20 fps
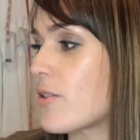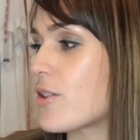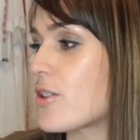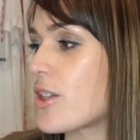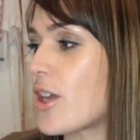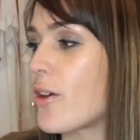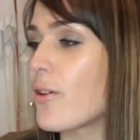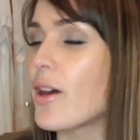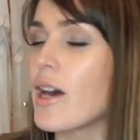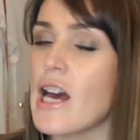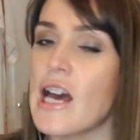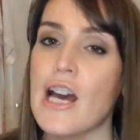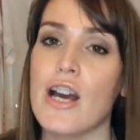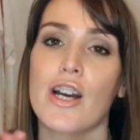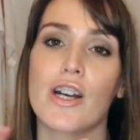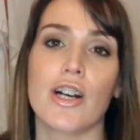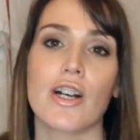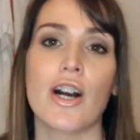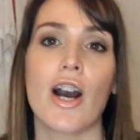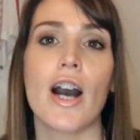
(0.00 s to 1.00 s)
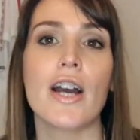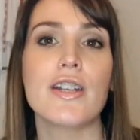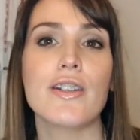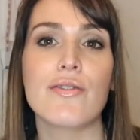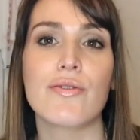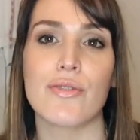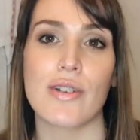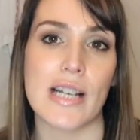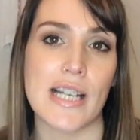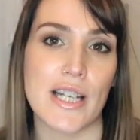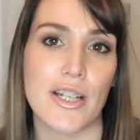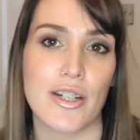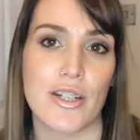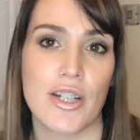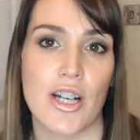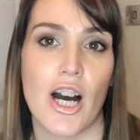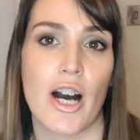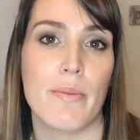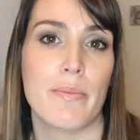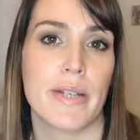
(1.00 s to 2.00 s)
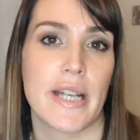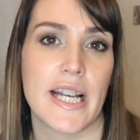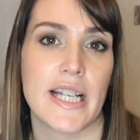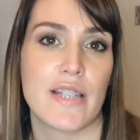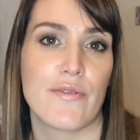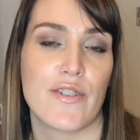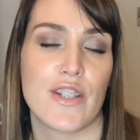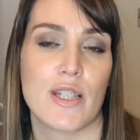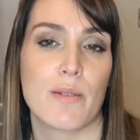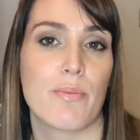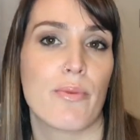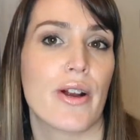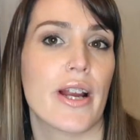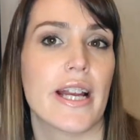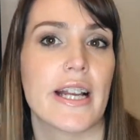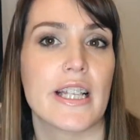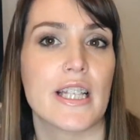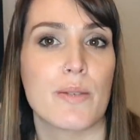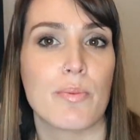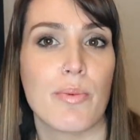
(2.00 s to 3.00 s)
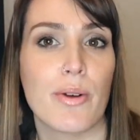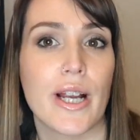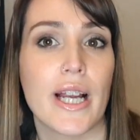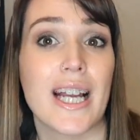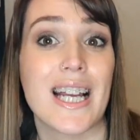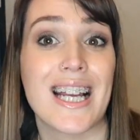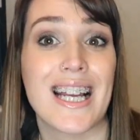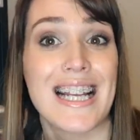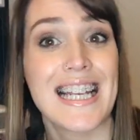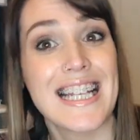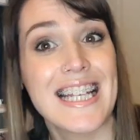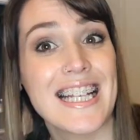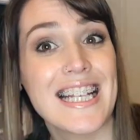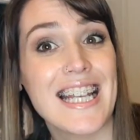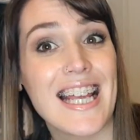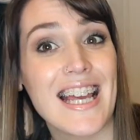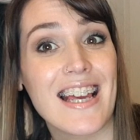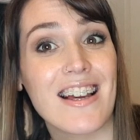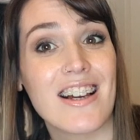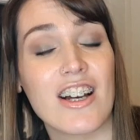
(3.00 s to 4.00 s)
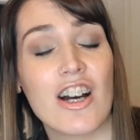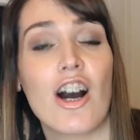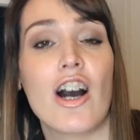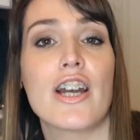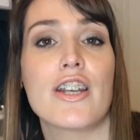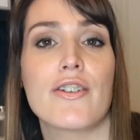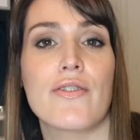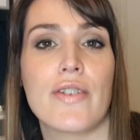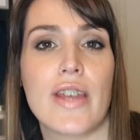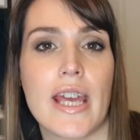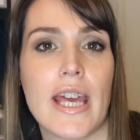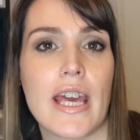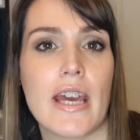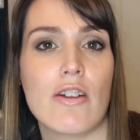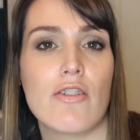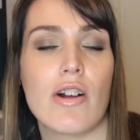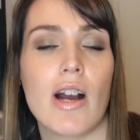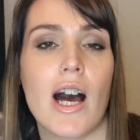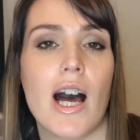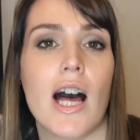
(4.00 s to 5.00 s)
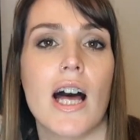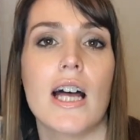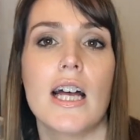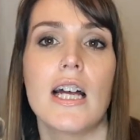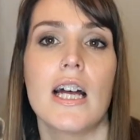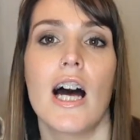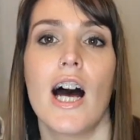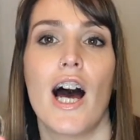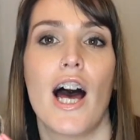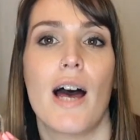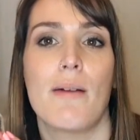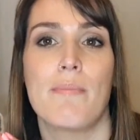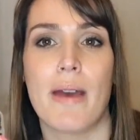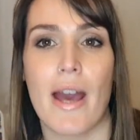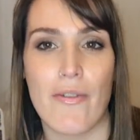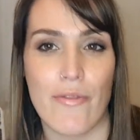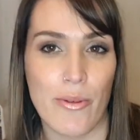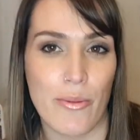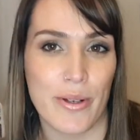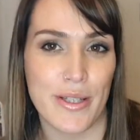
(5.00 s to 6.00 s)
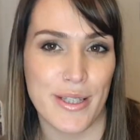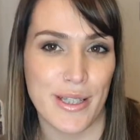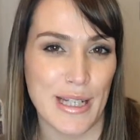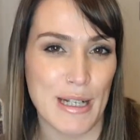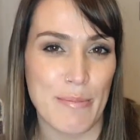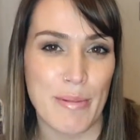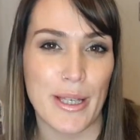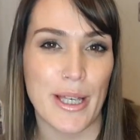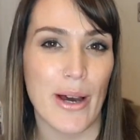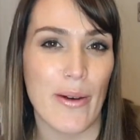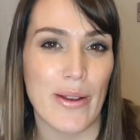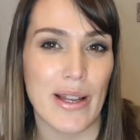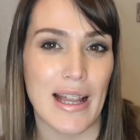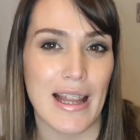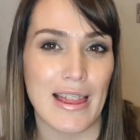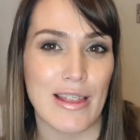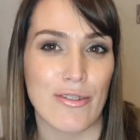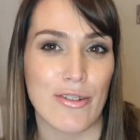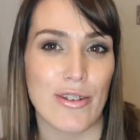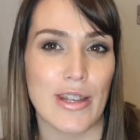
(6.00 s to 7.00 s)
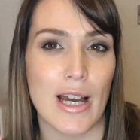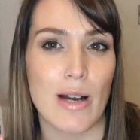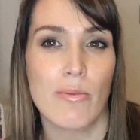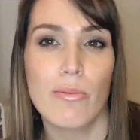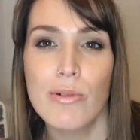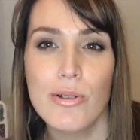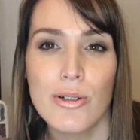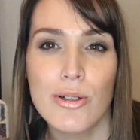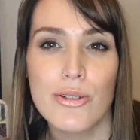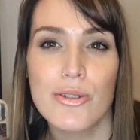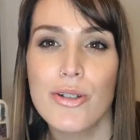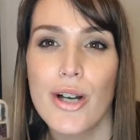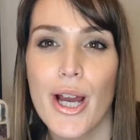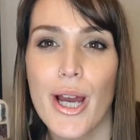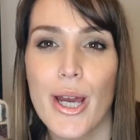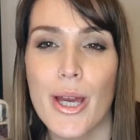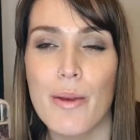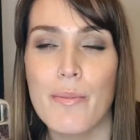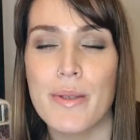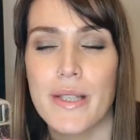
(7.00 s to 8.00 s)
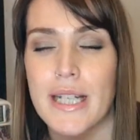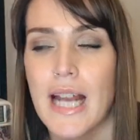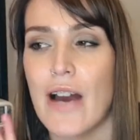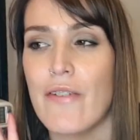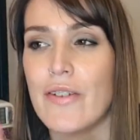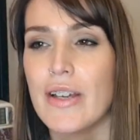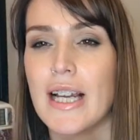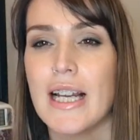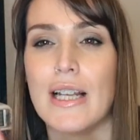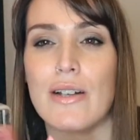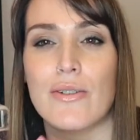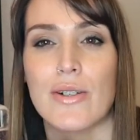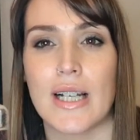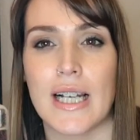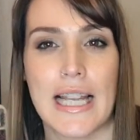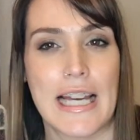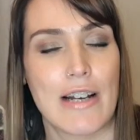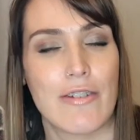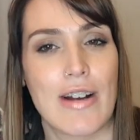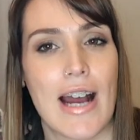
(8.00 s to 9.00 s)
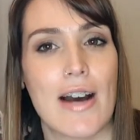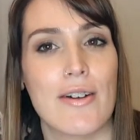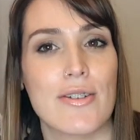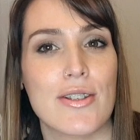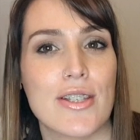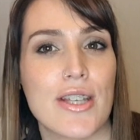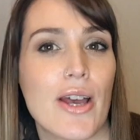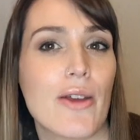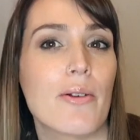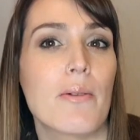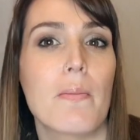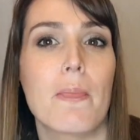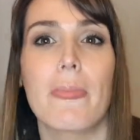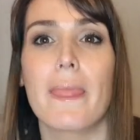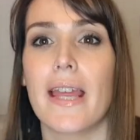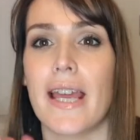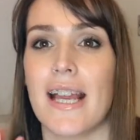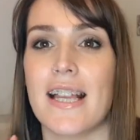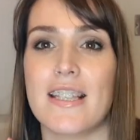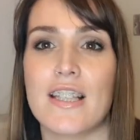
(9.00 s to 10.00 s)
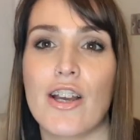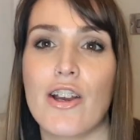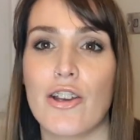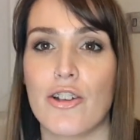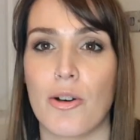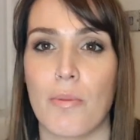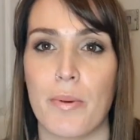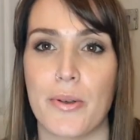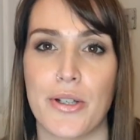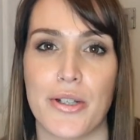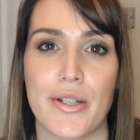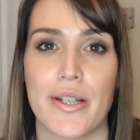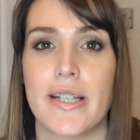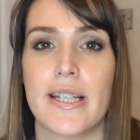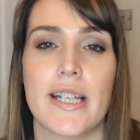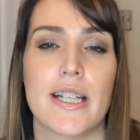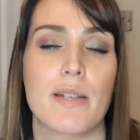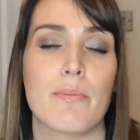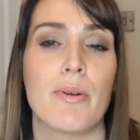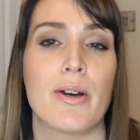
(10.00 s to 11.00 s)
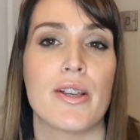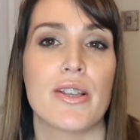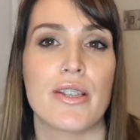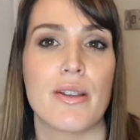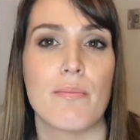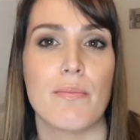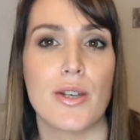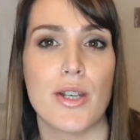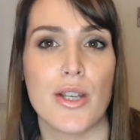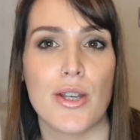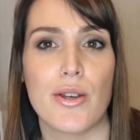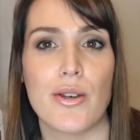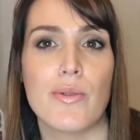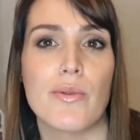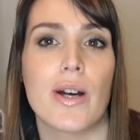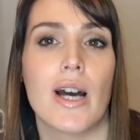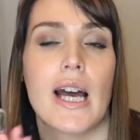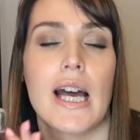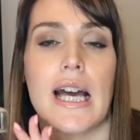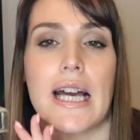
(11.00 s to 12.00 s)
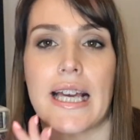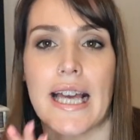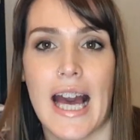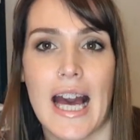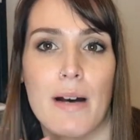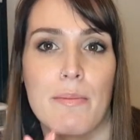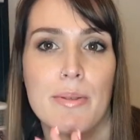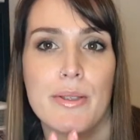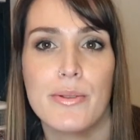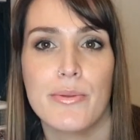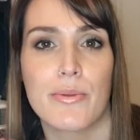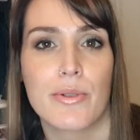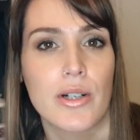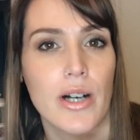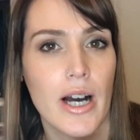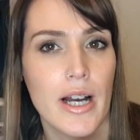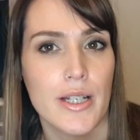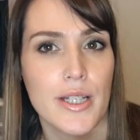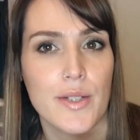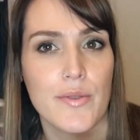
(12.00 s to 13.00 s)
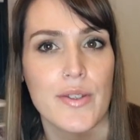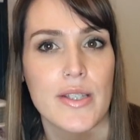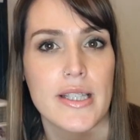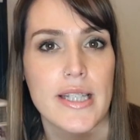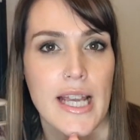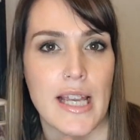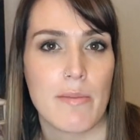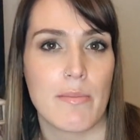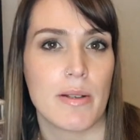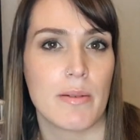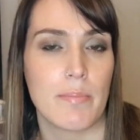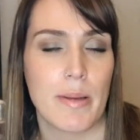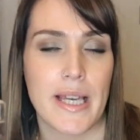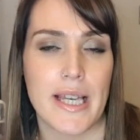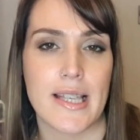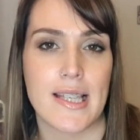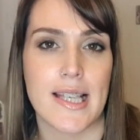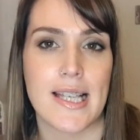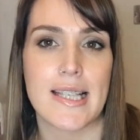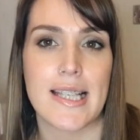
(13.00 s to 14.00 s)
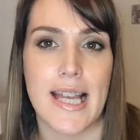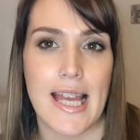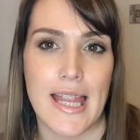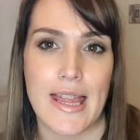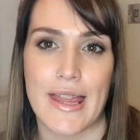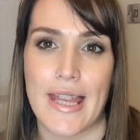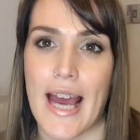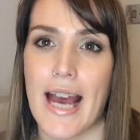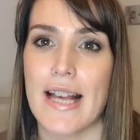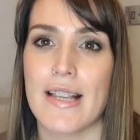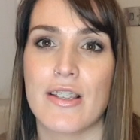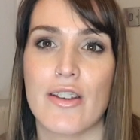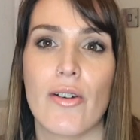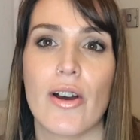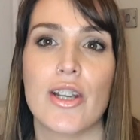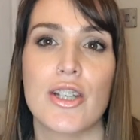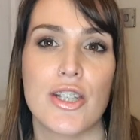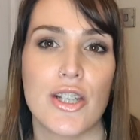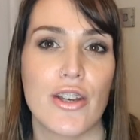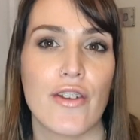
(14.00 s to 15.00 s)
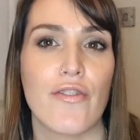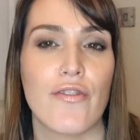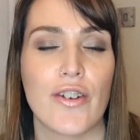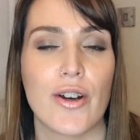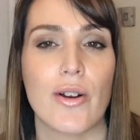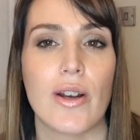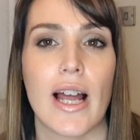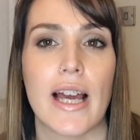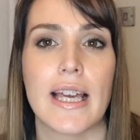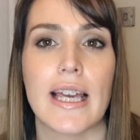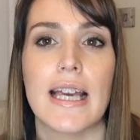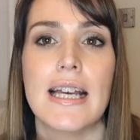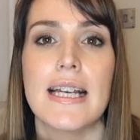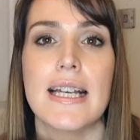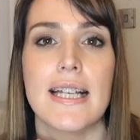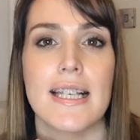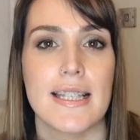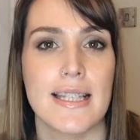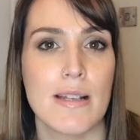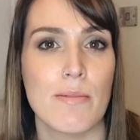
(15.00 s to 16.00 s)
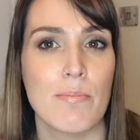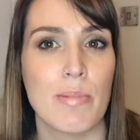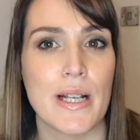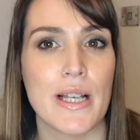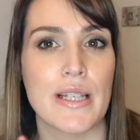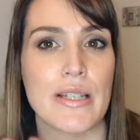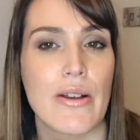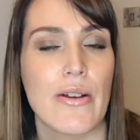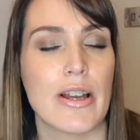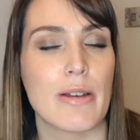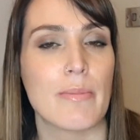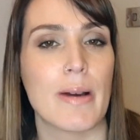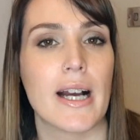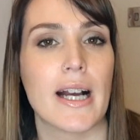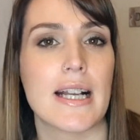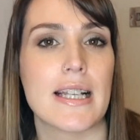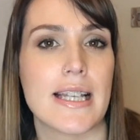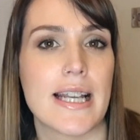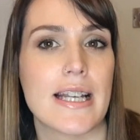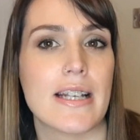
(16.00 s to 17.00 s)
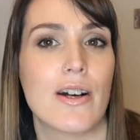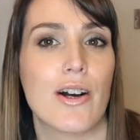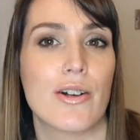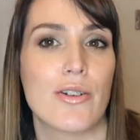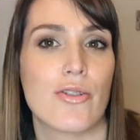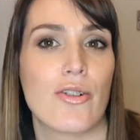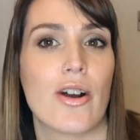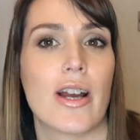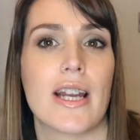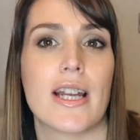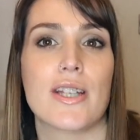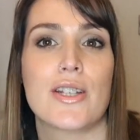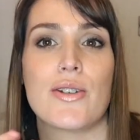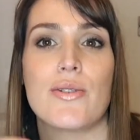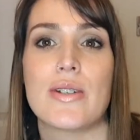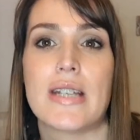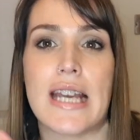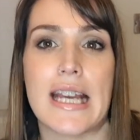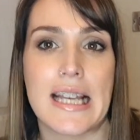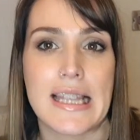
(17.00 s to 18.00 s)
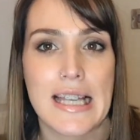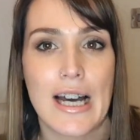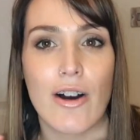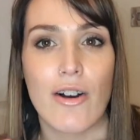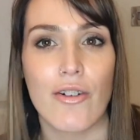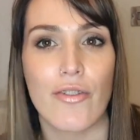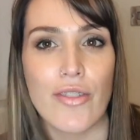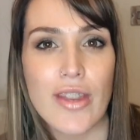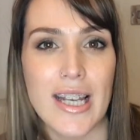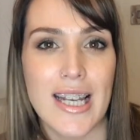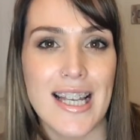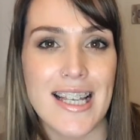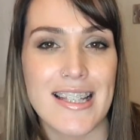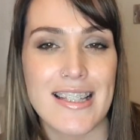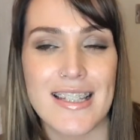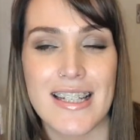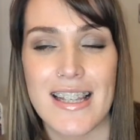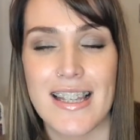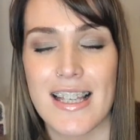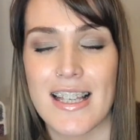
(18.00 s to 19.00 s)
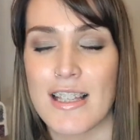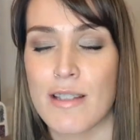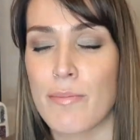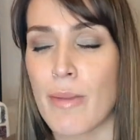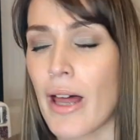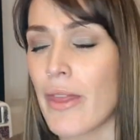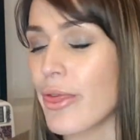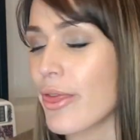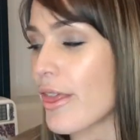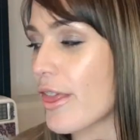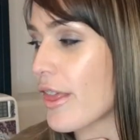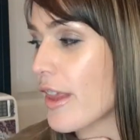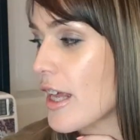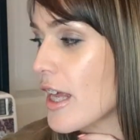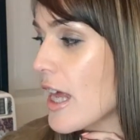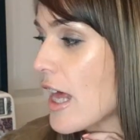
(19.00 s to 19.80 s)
So kind of really good updates for spring, spring cleaning kind of era. Um, everyone's going to be going through their wardrobes and having a little clear out, so it's a good opportunity to put some new capsule kind of statement pieces in there. So I do feel like Simply Sewing Magazine are trying to tick that off the list this month.